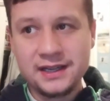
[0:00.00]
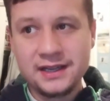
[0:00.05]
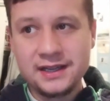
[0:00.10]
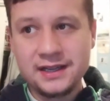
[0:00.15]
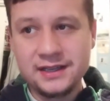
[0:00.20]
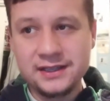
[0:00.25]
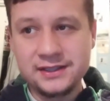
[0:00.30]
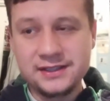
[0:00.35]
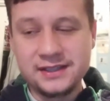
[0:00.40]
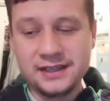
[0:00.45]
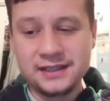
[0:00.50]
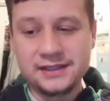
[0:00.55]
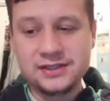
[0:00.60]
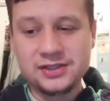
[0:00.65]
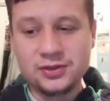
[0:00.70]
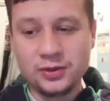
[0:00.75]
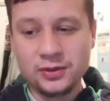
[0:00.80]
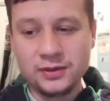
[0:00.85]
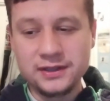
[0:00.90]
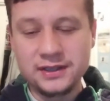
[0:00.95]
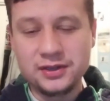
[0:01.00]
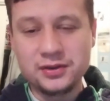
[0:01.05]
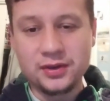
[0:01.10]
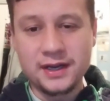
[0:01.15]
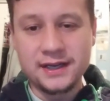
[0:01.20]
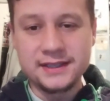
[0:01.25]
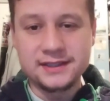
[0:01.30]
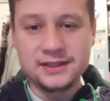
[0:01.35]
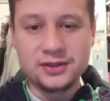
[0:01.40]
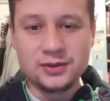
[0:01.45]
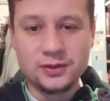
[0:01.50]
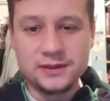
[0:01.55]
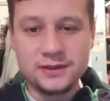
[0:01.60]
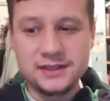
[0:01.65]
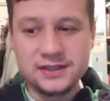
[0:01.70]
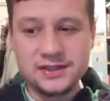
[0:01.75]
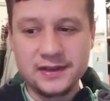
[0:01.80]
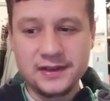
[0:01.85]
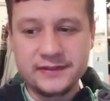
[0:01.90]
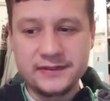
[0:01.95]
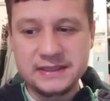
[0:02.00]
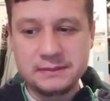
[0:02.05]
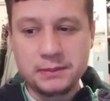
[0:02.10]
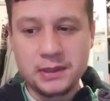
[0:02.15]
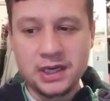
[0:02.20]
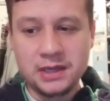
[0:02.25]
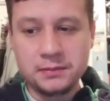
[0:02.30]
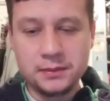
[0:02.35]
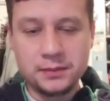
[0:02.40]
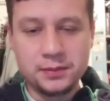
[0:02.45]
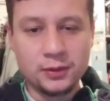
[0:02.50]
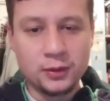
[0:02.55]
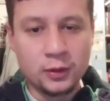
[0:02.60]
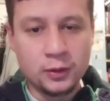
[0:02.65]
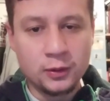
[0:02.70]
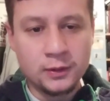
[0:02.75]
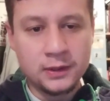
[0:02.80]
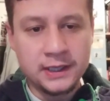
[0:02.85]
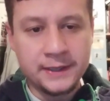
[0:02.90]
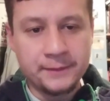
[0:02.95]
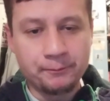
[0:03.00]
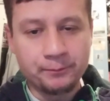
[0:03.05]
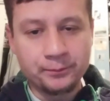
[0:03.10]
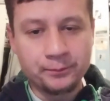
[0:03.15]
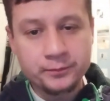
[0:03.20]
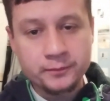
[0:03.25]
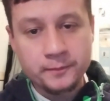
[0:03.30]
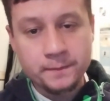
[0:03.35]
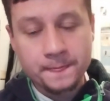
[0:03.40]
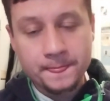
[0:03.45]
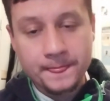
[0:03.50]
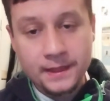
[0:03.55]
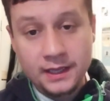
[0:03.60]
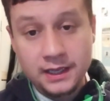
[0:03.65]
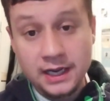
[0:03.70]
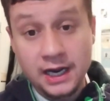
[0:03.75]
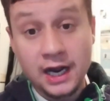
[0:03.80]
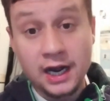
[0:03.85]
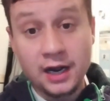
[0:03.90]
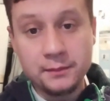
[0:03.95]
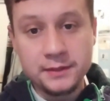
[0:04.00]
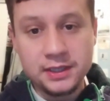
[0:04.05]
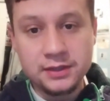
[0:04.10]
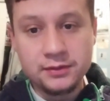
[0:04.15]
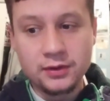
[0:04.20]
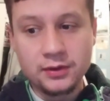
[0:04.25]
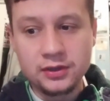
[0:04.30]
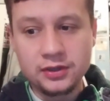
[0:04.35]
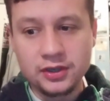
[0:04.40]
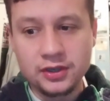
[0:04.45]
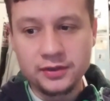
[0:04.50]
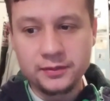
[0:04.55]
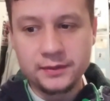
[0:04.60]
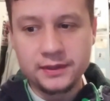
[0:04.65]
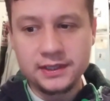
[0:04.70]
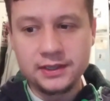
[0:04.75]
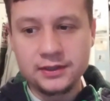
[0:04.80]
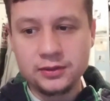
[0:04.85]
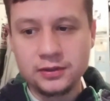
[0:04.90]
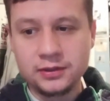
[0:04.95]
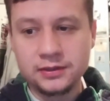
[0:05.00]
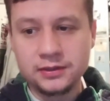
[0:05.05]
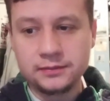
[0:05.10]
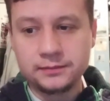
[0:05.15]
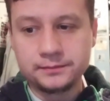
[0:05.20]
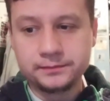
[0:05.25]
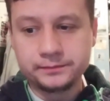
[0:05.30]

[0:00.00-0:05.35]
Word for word: He did score the equalising goal at St James's Park before um, Armiron got the winning goal.